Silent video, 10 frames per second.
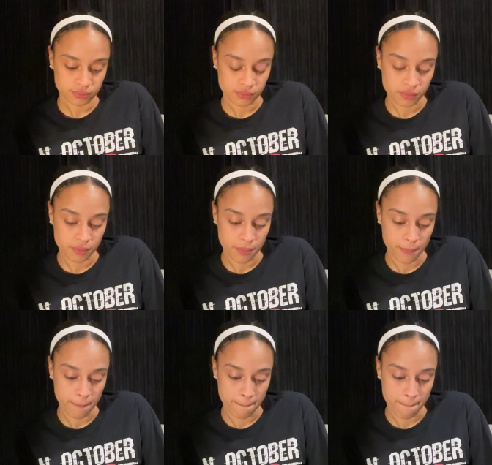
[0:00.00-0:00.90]

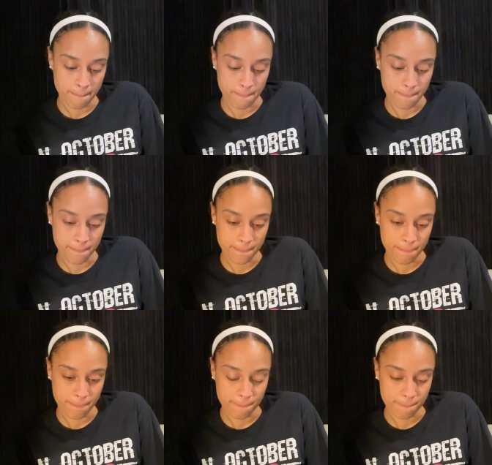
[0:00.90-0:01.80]

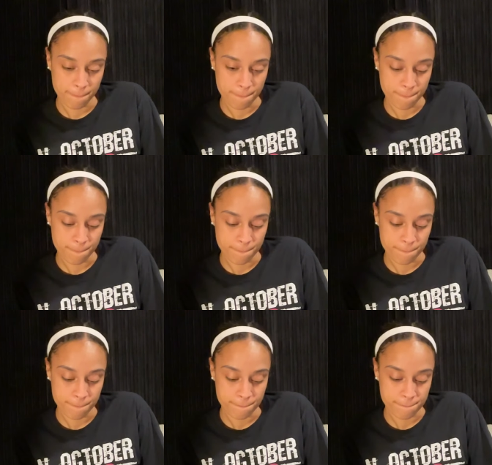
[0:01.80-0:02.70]

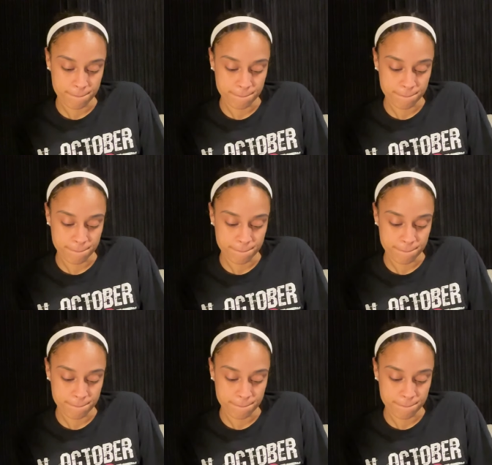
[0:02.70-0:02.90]
Nobody speaks.